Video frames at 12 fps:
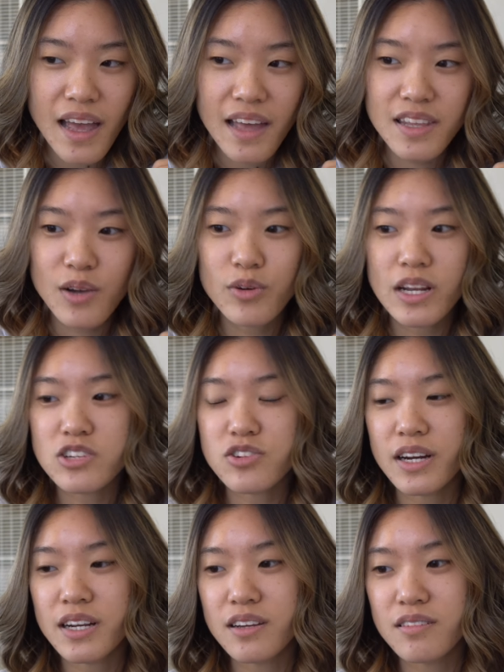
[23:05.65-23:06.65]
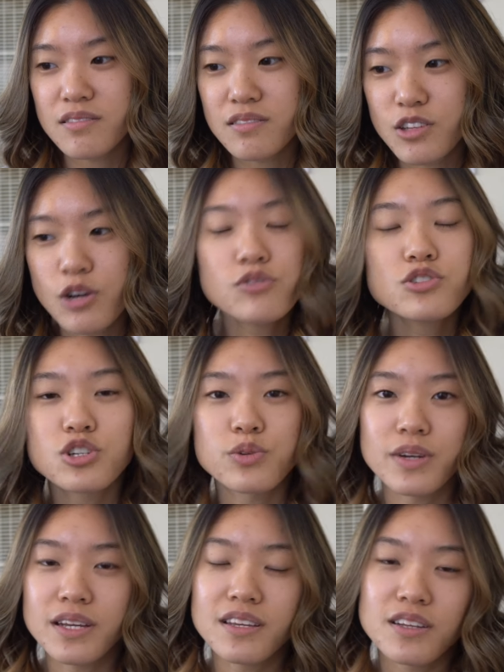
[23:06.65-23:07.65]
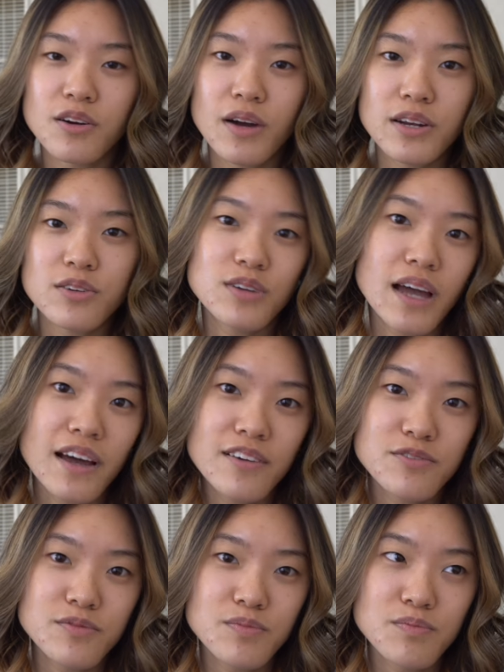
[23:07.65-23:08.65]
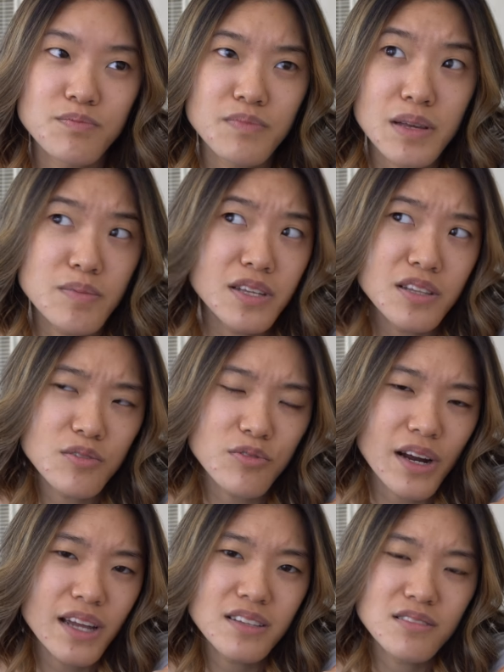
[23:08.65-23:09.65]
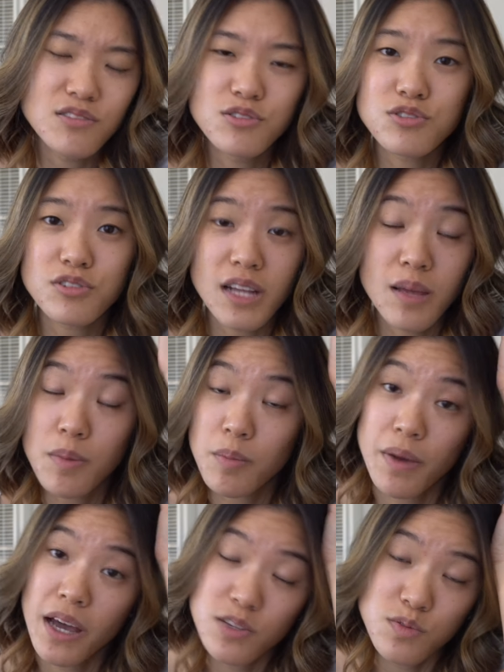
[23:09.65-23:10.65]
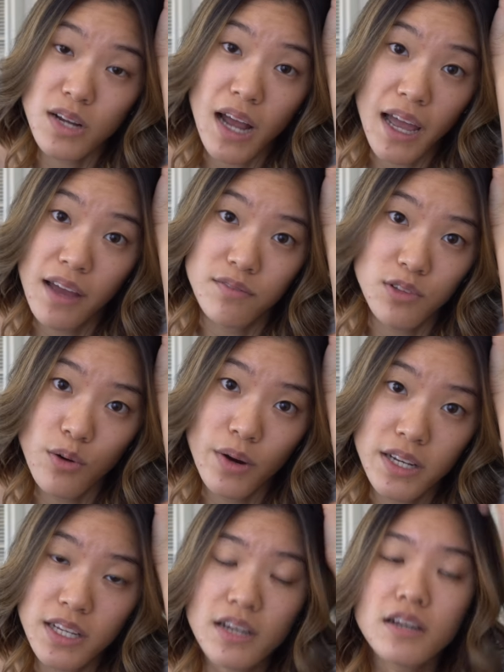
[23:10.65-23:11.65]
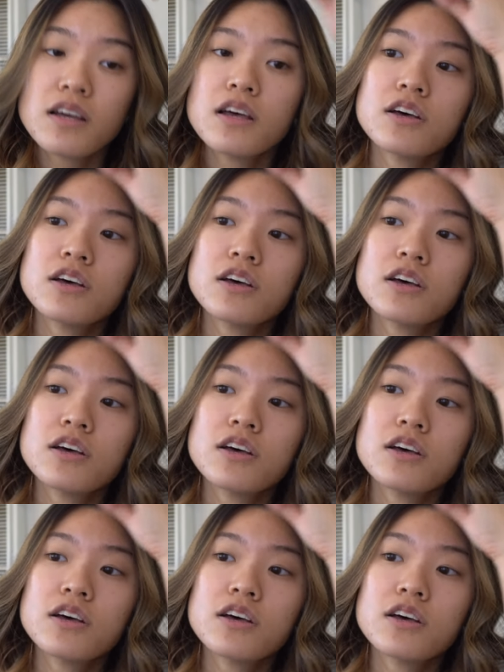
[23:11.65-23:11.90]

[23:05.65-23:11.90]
And then when I try to go to it, you know, I don't have maybe the right username and password. I have no idea.